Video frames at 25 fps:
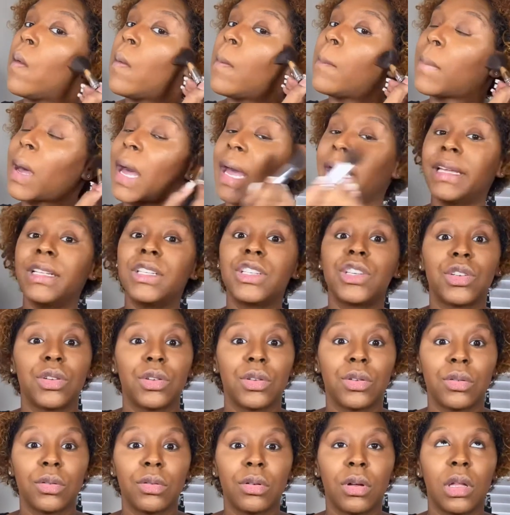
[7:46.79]
Mind
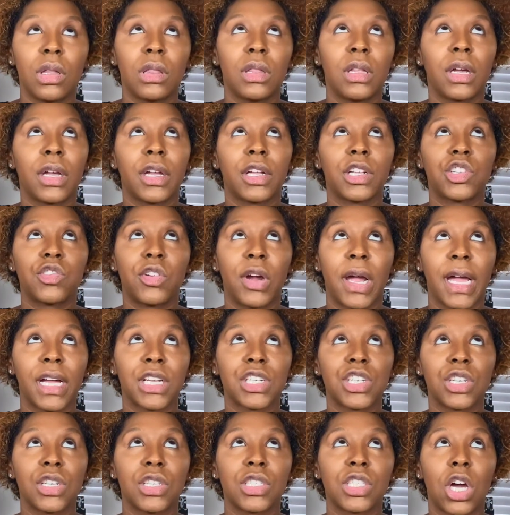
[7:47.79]
you, the
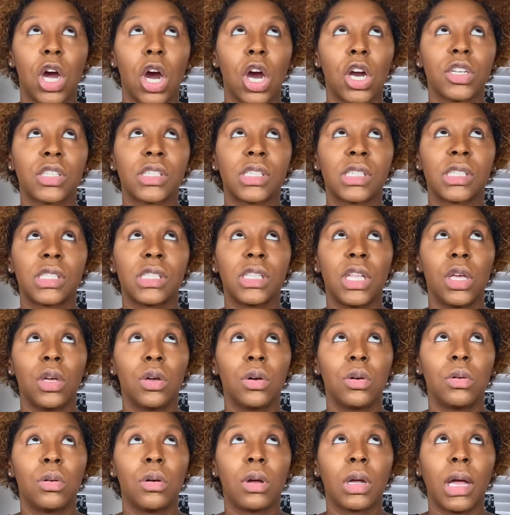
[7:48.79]
contractions are
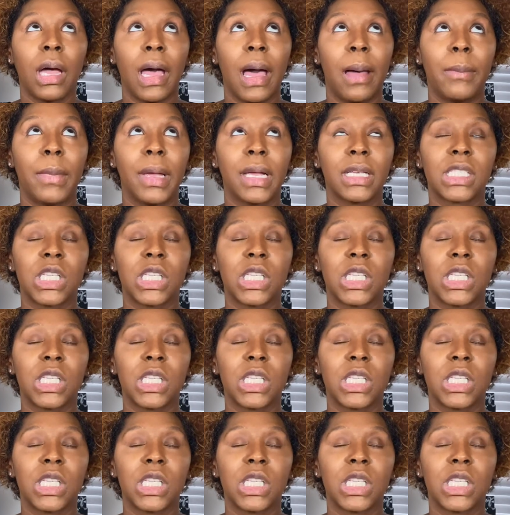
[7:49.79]
still coming.